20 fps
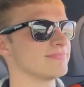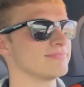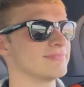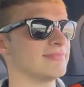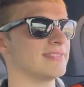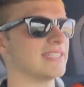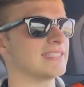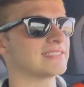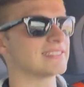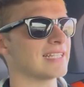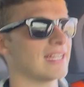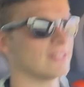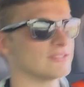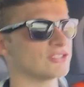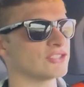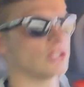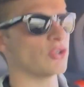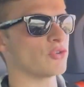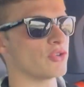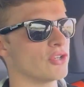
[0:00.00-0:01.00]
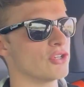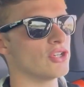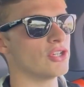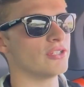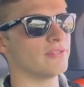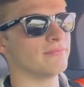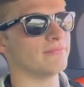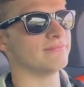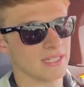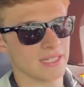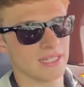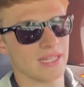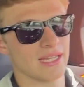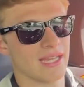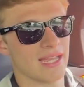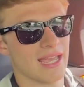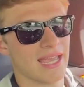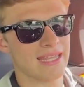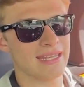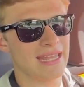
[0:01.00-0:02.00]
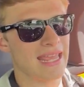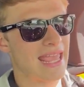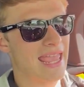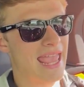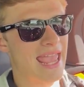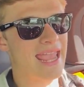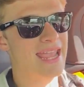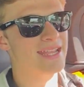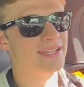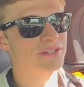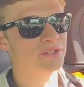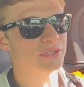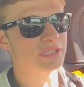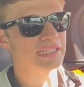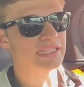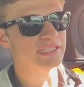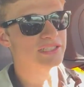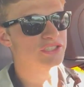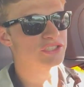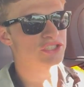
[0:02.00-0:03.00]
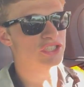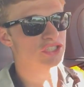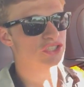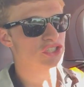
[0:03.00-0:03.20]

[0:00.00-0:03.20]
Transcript: It sounds so good. And the handling is just